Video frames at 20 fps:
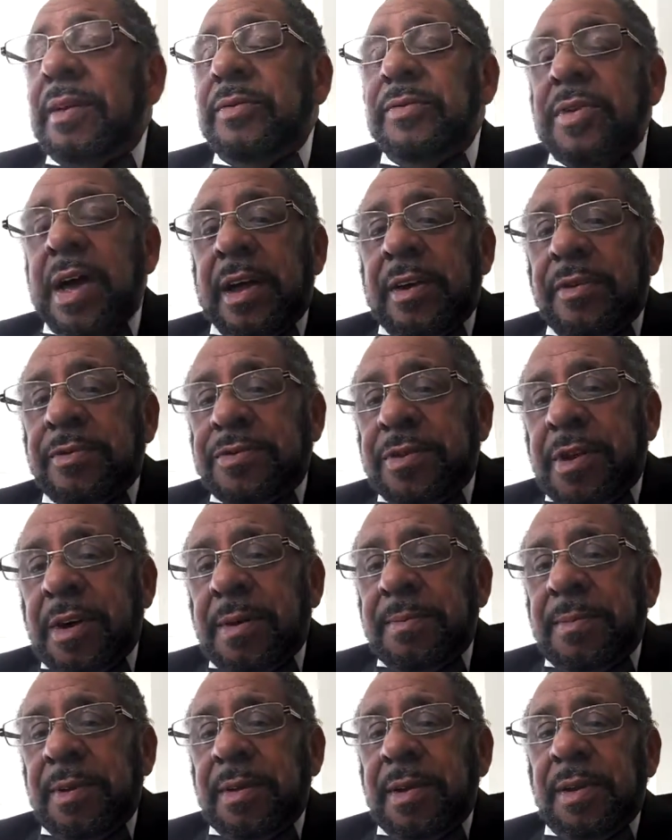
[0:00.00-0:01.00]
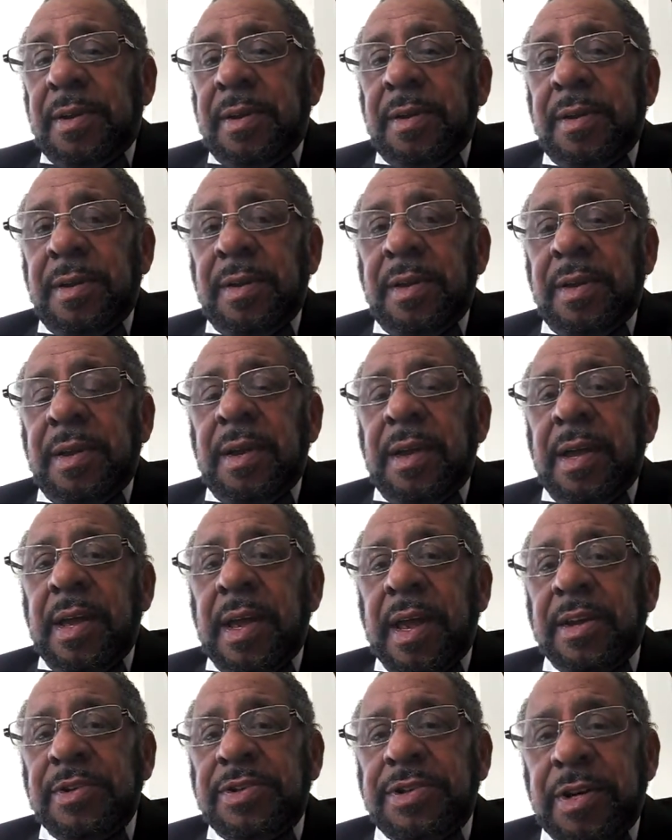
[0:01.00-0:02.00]
Donald Trump
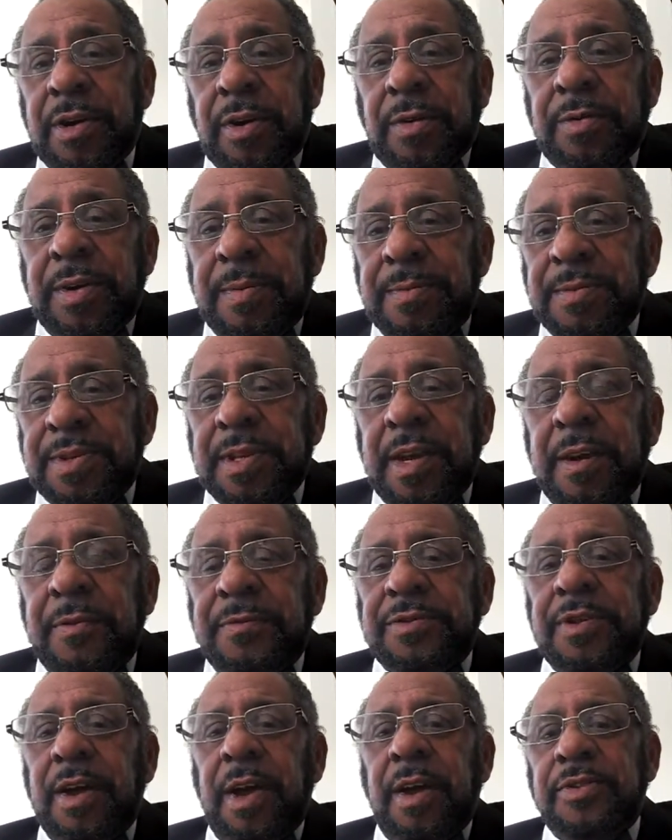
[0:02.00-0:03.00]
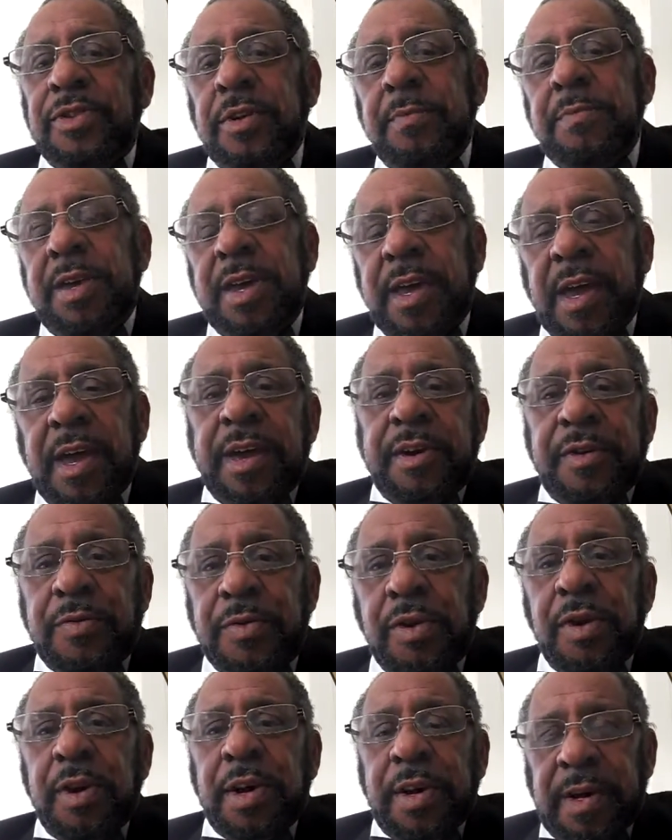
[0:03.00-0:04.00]
has shown himself to be a
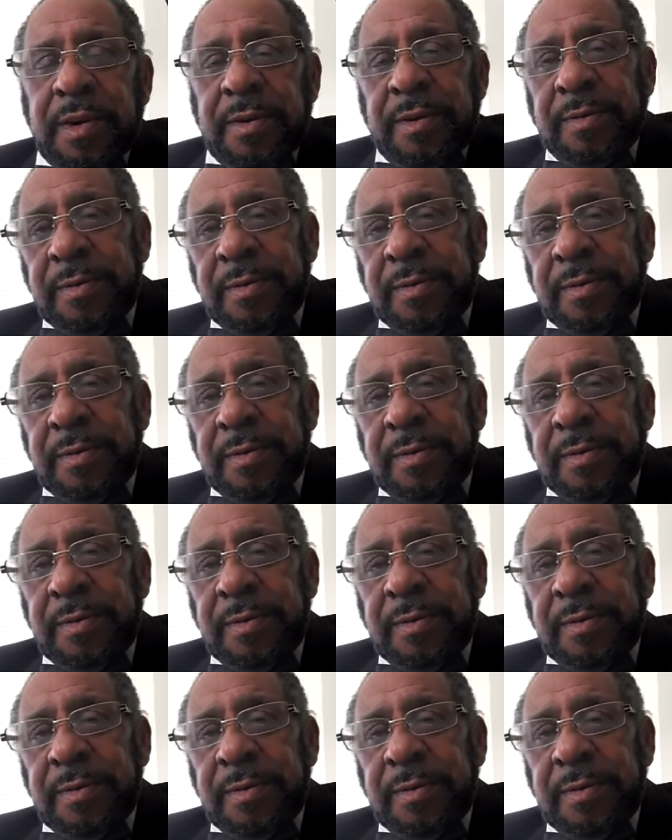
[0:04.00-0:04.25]
crook.